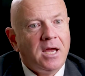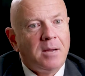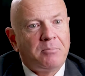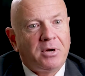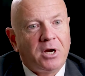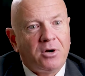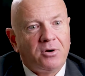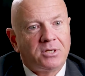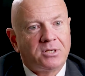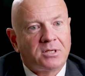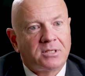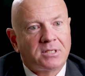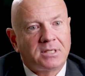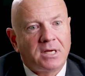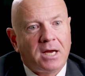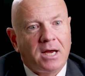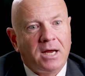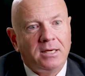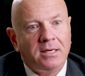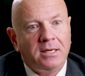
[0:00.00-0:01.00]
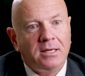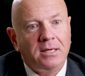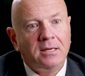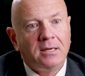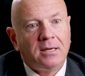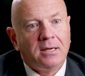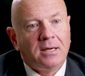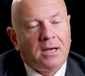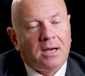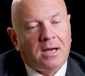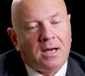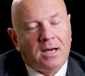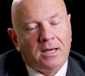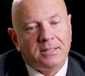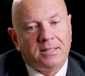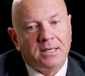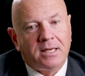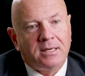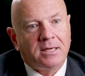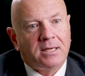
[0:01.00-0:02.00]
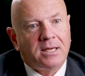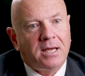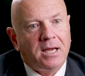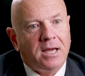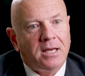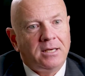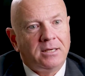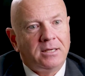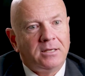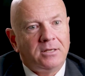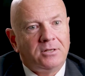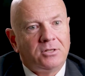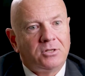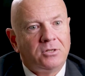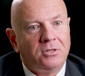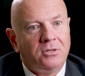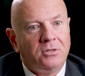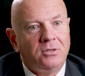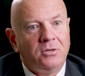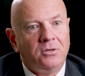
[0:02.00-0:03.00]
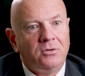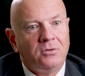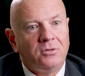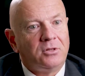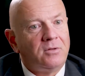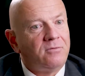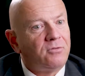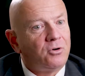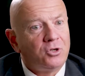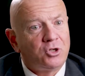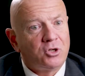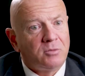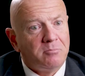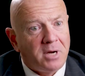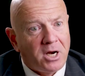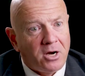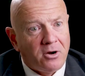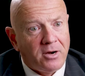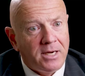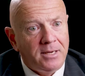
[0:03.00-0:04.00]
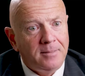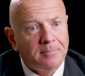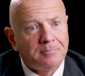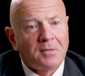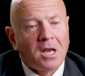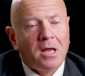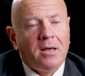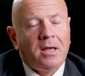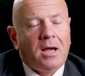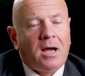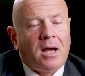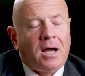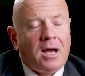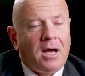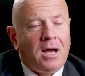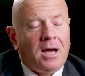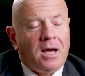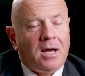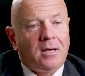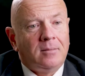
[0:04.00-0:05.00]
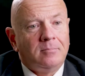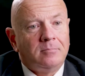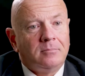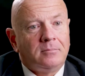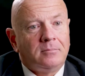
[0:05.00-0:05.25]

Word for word: parish society uh, dedicated to the Virgin Mary. Uh,